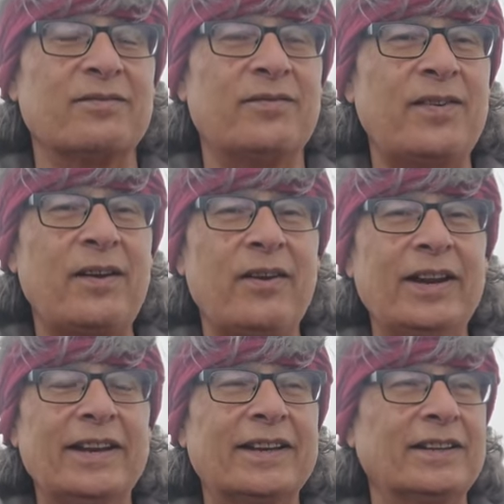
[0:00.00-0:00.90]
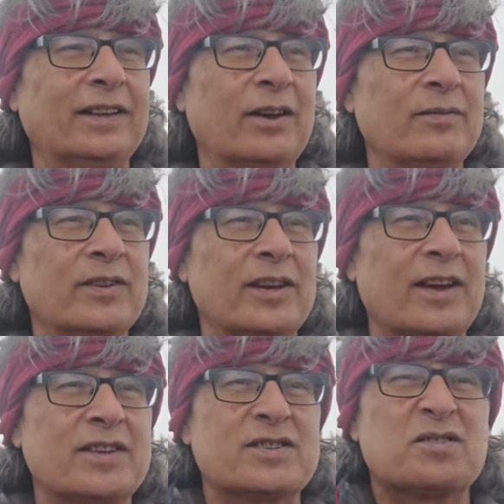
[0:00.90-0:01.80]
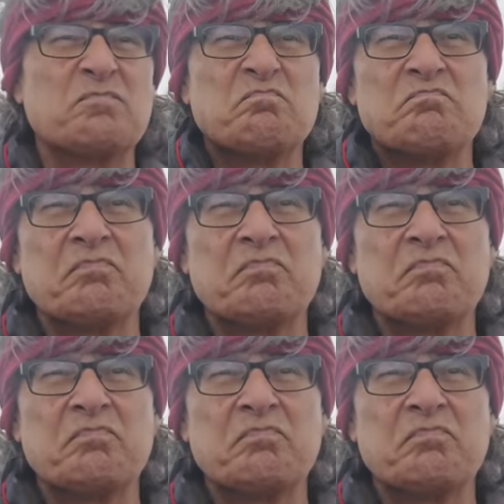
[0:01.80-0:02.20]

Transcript: very little over the last